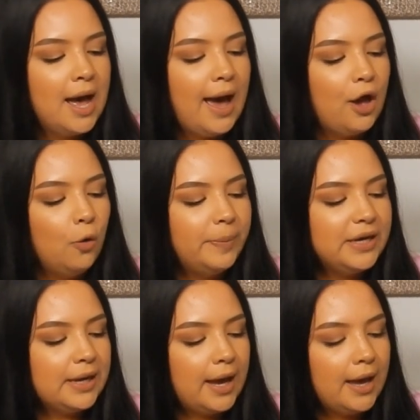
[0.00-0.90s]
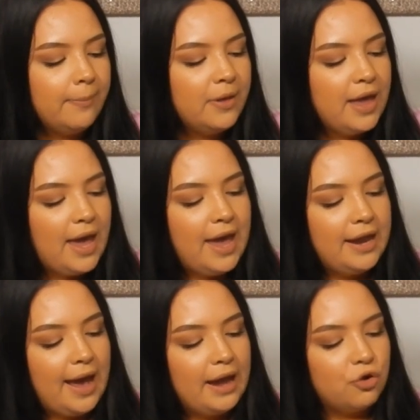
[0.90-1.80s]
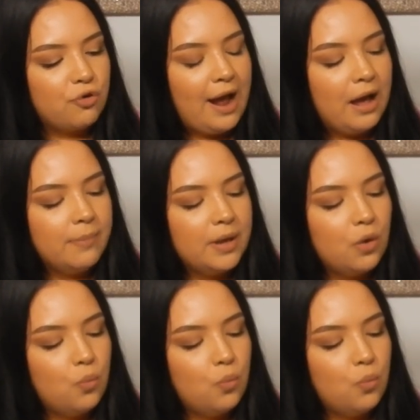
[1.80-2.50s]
I open it up and I grab